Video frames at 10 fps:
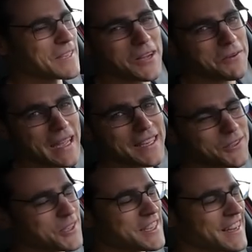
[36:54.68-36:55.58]
you know, get
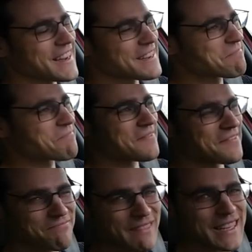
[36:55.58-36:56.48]
your
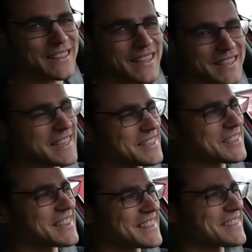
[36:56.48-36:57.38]
GTI. Then the deal is sealed.